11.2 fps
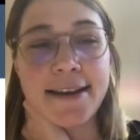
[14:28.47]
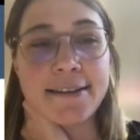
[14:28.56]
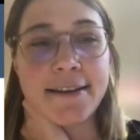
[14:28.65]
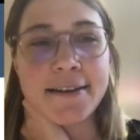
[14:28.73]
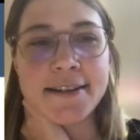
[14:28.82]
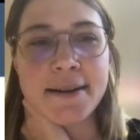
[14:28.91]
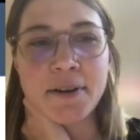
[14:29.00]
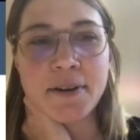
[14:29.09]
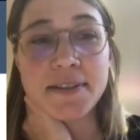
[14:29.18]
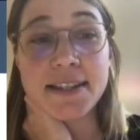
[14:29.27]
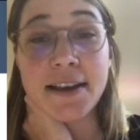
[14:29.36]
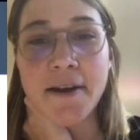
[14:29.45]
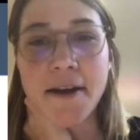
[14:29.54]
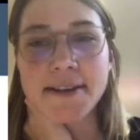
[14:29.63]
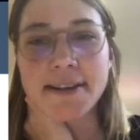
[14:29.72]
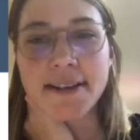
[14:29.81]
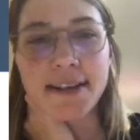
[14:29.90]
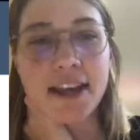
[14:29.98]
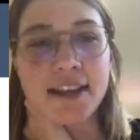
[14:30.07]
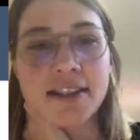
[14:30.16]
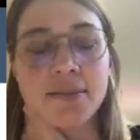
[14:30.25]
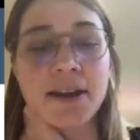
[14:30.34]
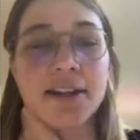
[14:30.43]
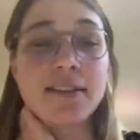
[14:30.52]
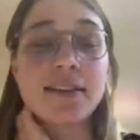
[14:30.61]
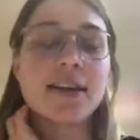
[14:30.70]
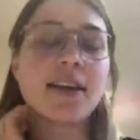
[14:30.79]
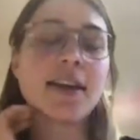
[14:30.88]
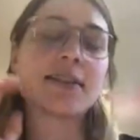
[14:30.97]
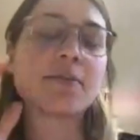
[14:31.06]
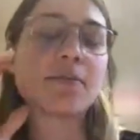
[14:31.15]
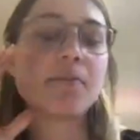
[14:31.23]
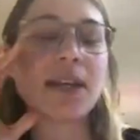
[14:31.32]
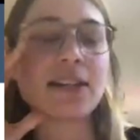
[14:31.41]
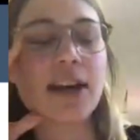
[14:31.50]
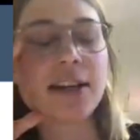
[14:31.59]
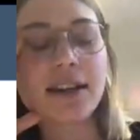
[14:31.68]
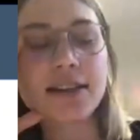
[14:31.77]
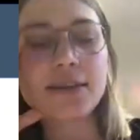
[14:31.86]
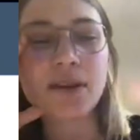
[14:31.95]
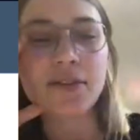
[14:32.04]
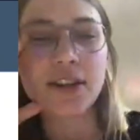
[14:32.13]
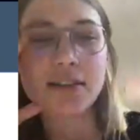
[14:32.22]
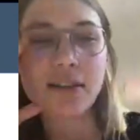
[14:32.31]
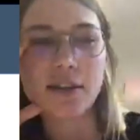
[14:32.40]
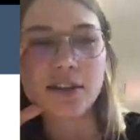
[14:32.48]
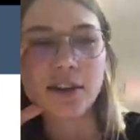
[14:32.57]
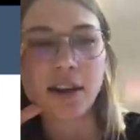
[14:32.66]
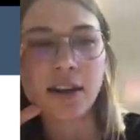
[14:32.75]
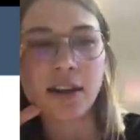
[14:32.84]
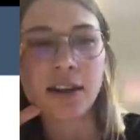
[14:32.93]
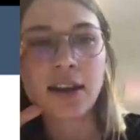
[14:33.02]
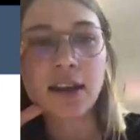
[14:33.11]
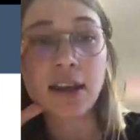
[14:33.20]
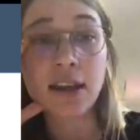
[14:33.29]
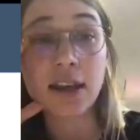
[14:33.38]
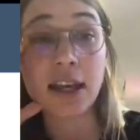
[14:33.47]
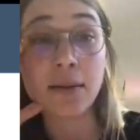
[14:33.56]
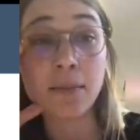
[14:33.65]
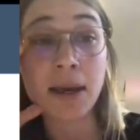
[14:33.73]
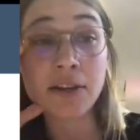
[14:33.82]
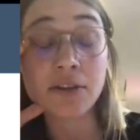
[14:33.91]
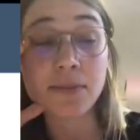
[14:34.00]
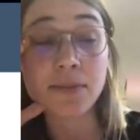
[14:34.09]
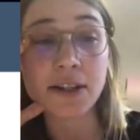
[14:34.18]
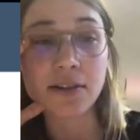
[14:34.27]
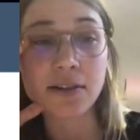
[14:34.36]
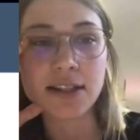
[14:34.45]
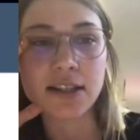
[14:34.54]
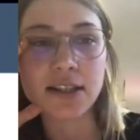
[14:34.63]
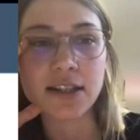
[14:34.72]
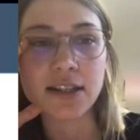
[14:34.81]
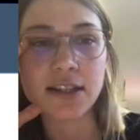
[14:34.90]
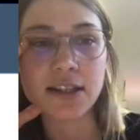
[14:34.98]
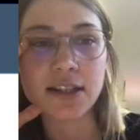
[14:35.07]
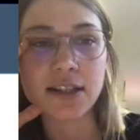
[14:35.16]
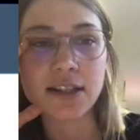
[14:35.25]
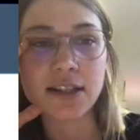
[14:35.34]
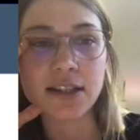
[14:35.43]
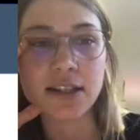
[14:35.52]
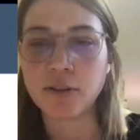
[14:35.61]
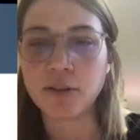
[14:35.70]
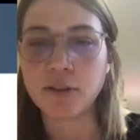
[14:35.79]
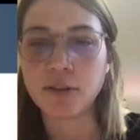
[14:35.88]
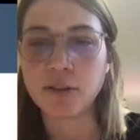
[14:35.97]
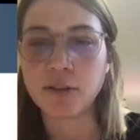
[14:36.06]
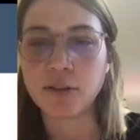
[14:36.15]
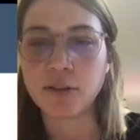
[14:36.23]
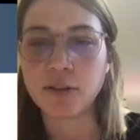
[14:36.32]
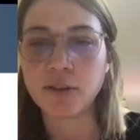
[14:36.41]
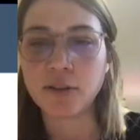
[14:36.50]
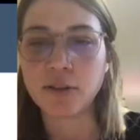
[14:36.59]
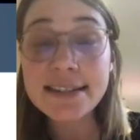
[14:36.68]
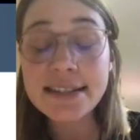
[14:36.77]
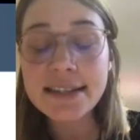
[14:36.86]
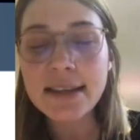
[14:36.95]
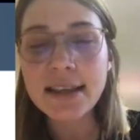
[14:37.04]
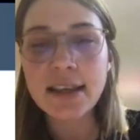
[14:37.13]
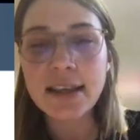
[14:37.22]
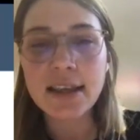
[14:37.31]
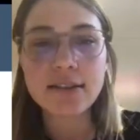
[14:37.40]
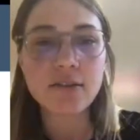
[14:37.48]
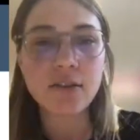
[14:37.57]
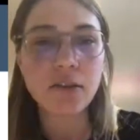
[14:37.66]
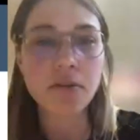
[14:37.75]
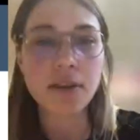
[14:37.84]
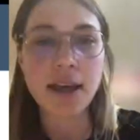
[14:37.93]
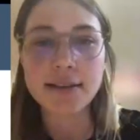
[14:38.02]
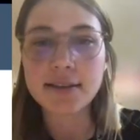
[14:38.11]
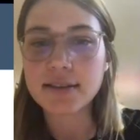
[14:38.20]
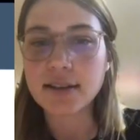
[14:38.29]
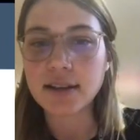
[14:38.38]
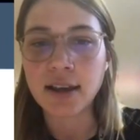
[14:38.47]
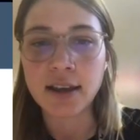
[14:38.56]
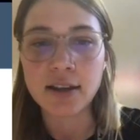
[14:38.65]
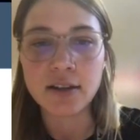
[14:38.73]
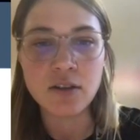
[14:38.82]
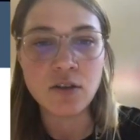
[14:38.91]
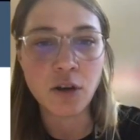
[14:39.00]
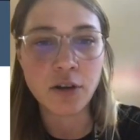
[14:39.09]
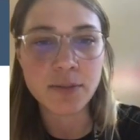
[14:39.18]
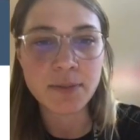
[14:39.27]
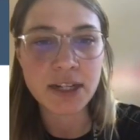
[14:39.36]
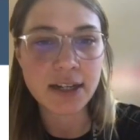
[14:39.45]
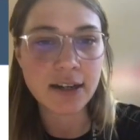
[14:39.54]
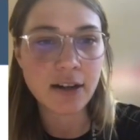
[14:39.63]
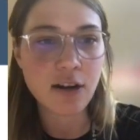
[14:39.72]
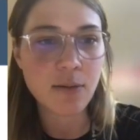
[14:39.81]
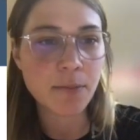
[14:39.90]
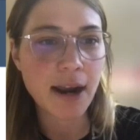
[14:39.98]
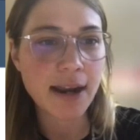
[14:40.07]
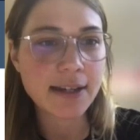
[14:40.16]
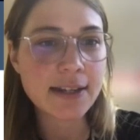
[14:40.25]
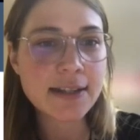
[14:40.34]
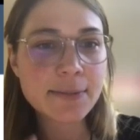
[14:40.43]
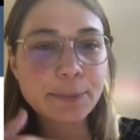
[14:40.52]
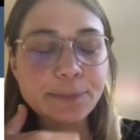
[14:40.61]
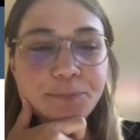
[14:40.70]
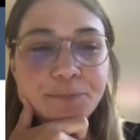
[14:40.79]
large number of zeros. They estimate the meta-analyzed prevalence of code sharing in medical specialties to be less than 0.5%. So that's not particularly common practice.